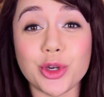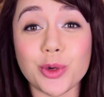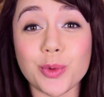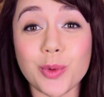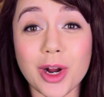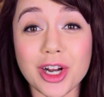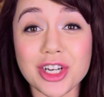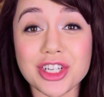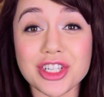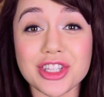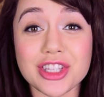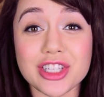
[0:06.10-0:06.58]
you're
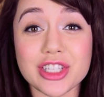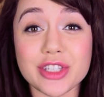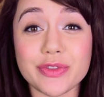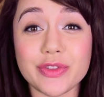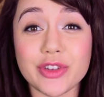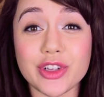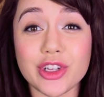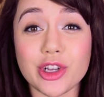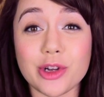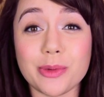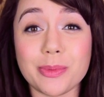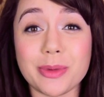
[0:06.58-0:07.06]
watching this
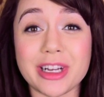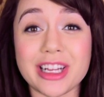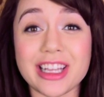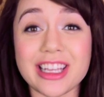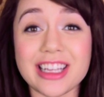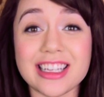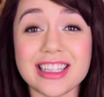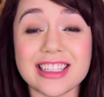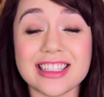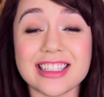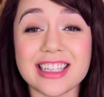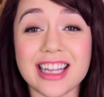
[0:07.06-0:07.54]
video, but it
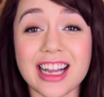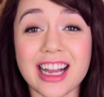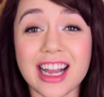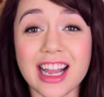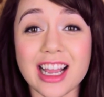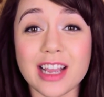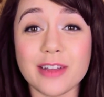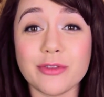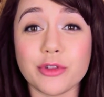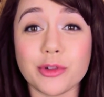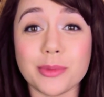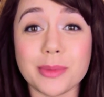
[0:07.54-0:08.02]
is
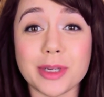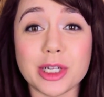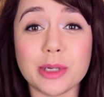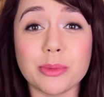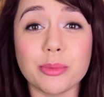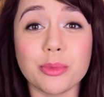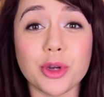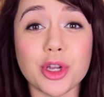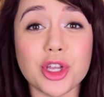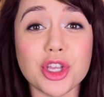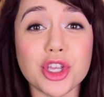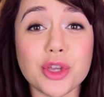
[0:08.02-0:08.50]
time for me to
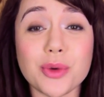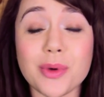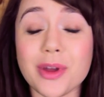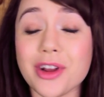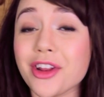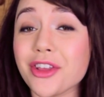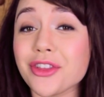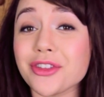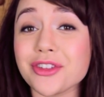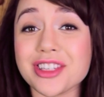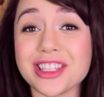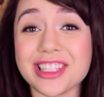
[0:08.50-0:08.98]
bring you
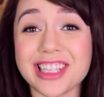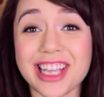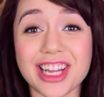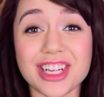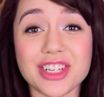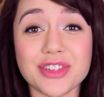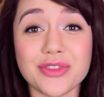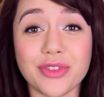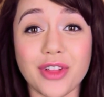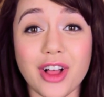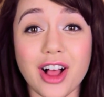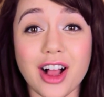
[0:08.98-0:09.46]
another
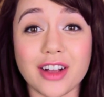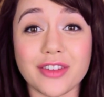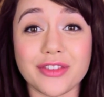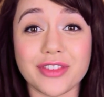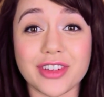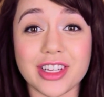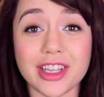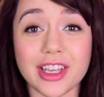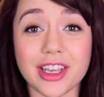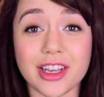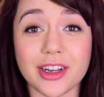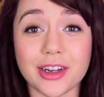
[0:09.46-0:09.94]
sketch vlog
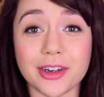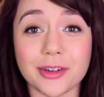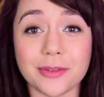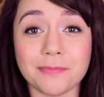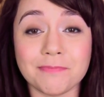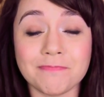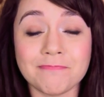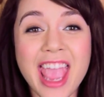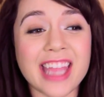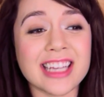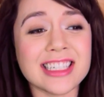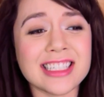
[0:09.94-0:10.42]
video.
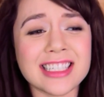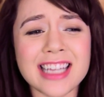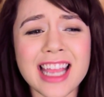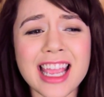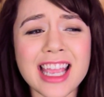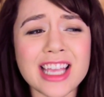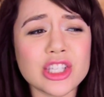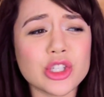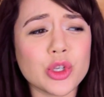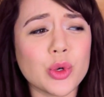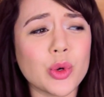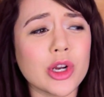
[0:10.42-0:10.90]
And
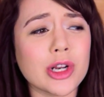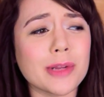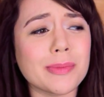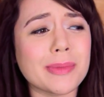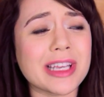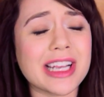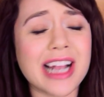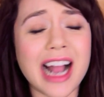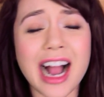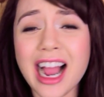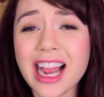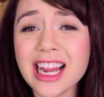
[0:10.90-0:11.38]
today is going to
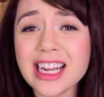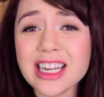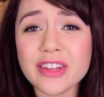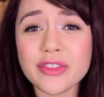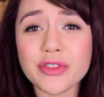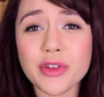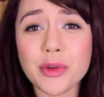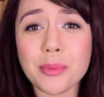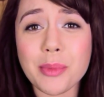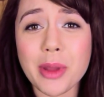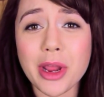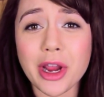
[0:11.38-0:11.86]
be kind of
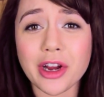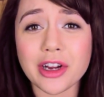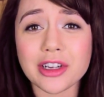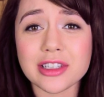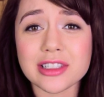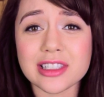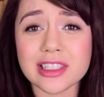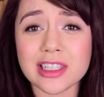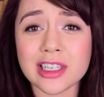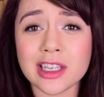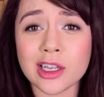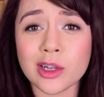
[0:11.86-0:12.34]

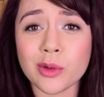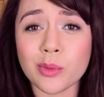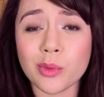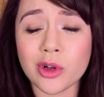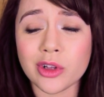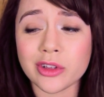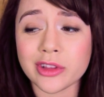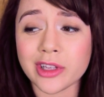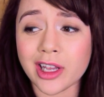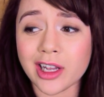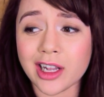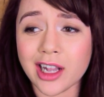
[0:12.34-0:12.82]
embarrassing,
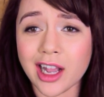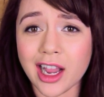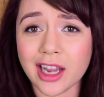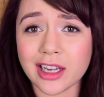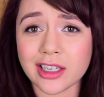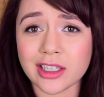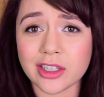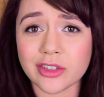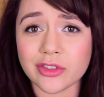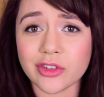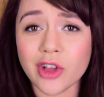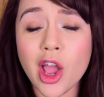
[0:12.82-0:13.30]
well not
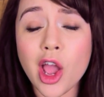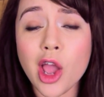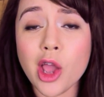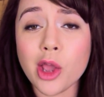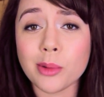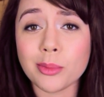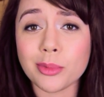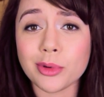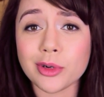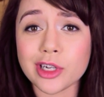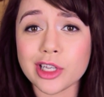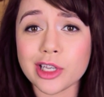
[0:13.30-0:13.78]
kind of,
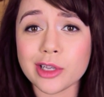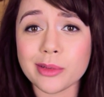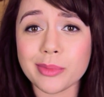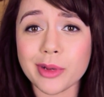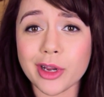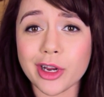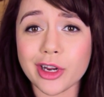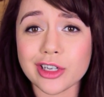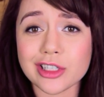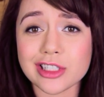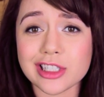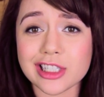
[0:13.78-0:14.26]
pretty
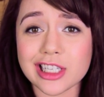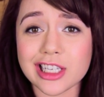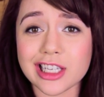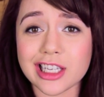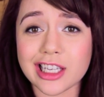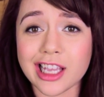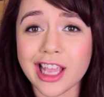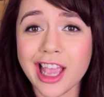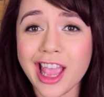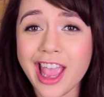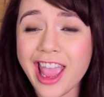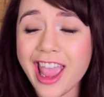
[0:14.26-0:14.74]

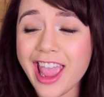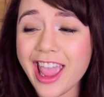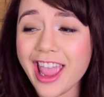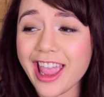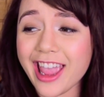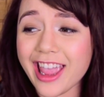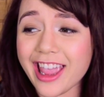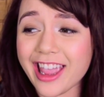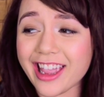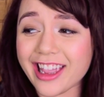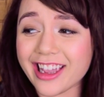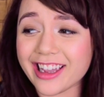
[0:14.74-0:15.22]
embarrassing
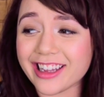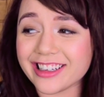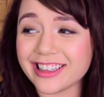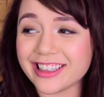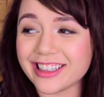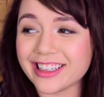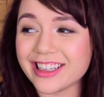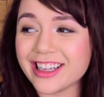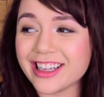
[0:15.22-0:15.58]
and